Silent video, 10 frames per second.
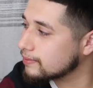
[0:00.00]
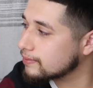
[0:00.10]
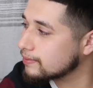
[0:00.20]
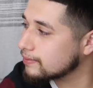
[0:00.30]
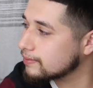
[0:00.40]

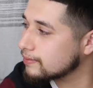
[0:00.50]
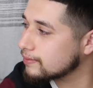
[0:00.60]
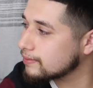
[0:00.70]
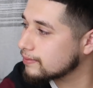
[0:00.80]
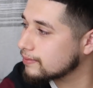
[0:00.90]

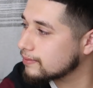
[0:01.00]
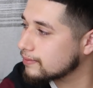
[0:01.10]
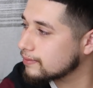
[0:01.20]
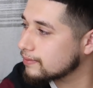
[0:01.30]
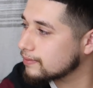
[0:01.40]

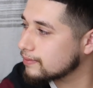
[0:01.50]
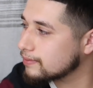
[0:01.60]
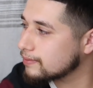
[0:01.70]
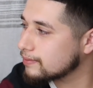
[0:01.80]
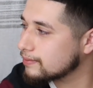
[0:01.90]

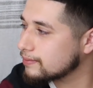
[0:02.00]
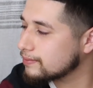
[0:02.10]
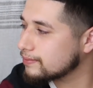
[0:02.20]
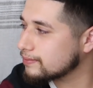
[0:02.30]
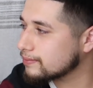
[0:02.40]

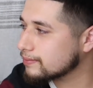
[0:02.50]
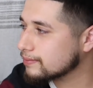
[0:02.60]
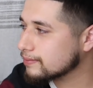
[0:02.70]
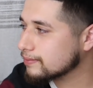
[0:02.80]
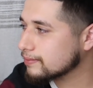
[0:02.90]

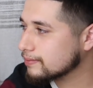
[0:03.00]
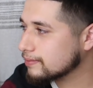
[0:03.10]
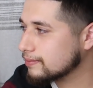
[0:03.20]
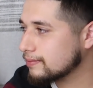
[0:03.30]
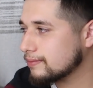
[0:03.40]

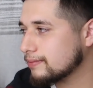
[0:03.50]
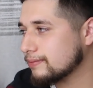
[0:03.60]
[no speech]